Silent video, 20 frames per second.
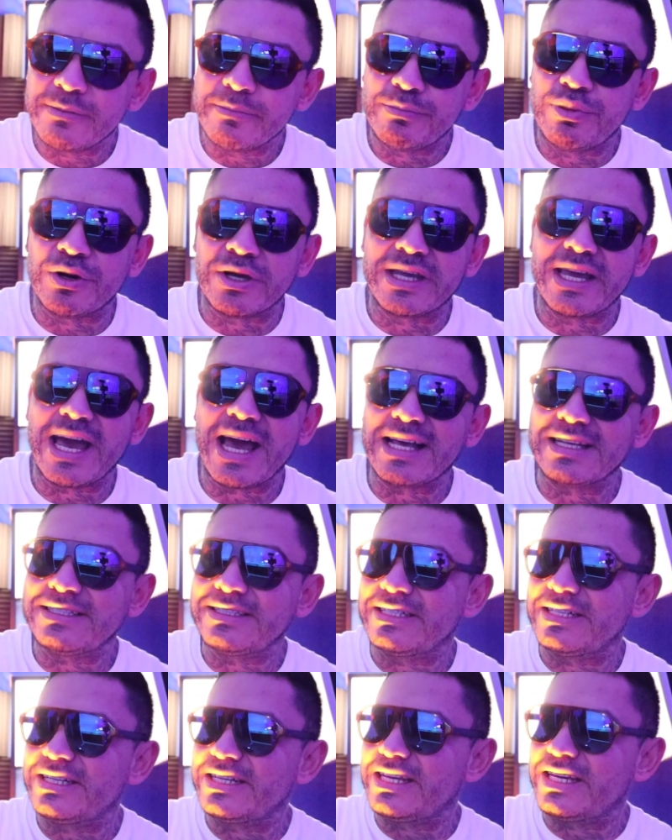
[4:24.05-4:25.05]
put
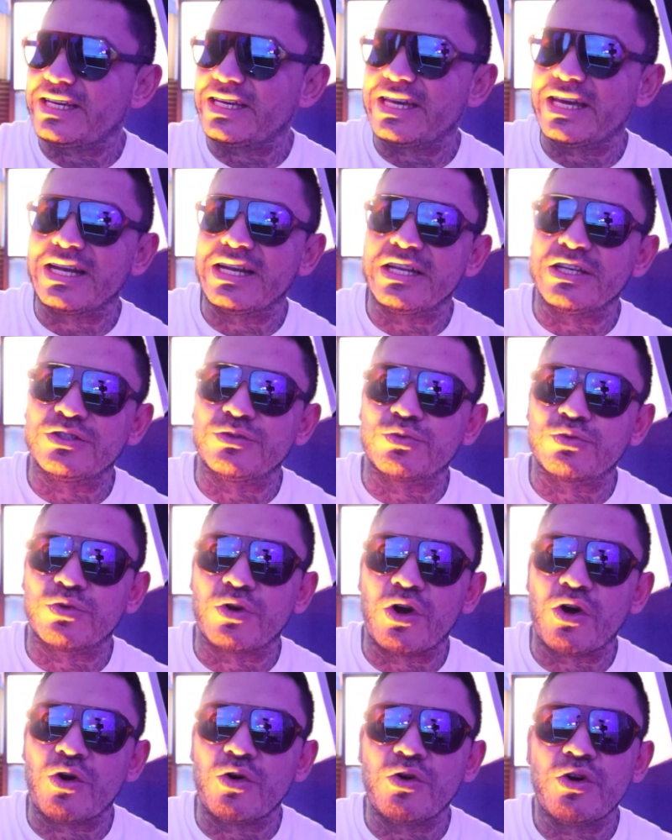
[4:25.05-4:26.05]
gas in it, and let's
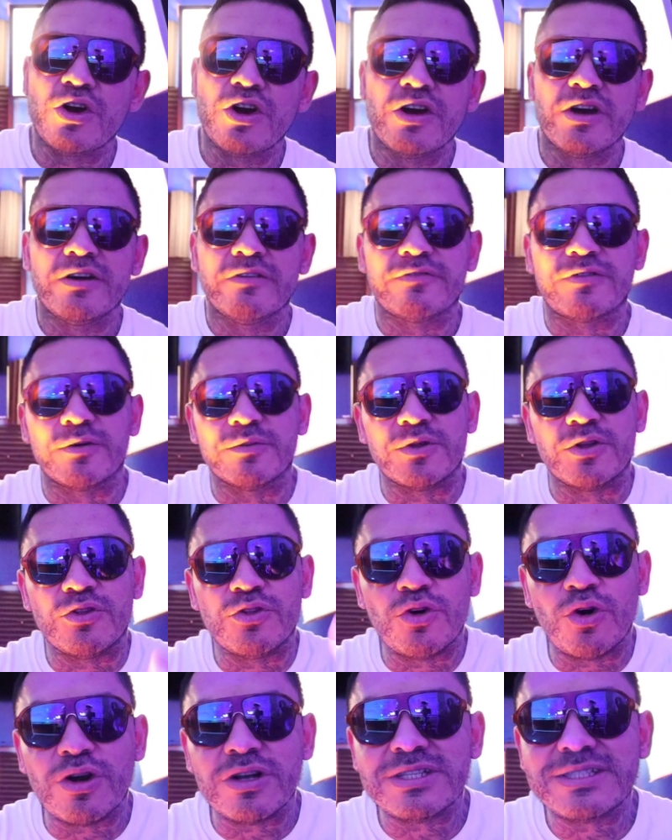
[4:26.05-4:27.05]
roll from the
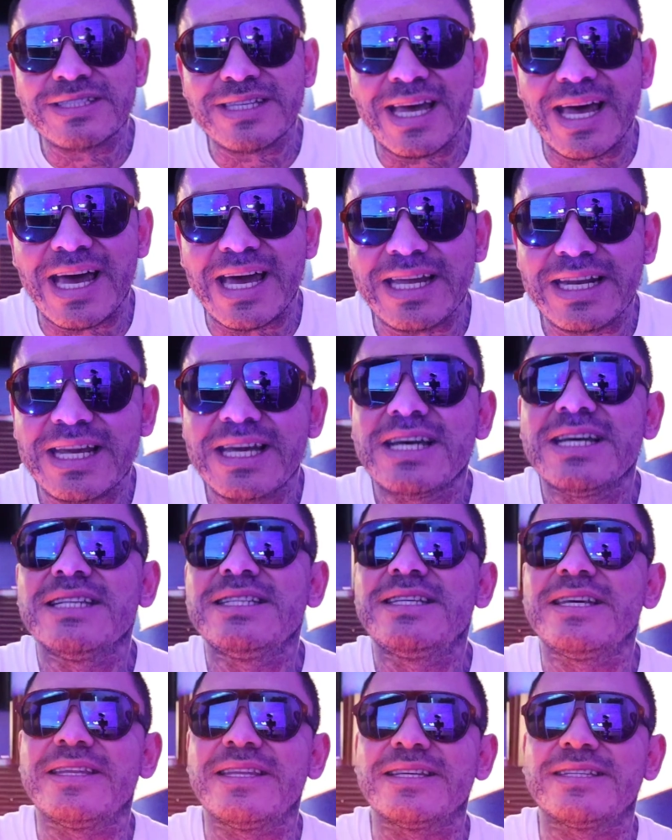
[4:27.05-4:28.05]
north side
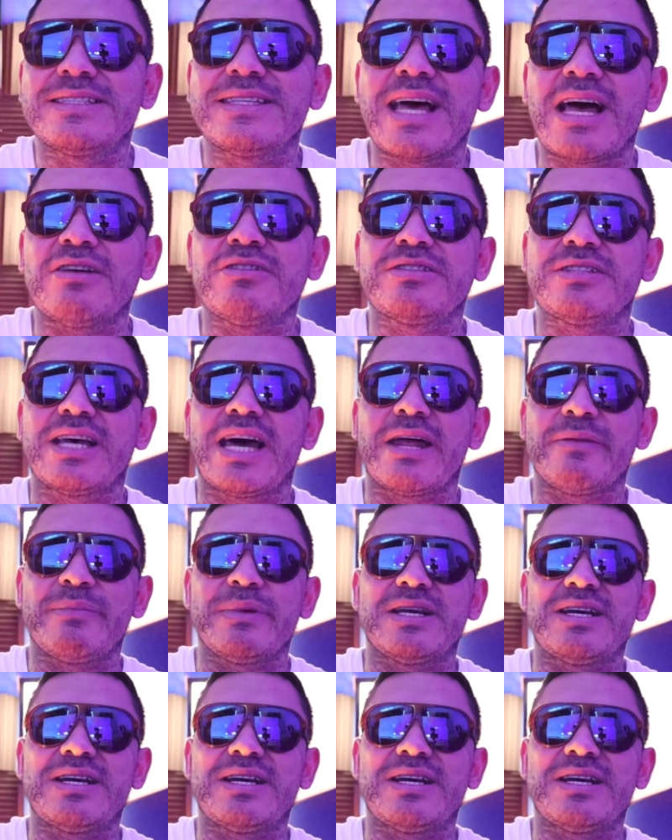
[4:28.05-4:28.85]
to the south side,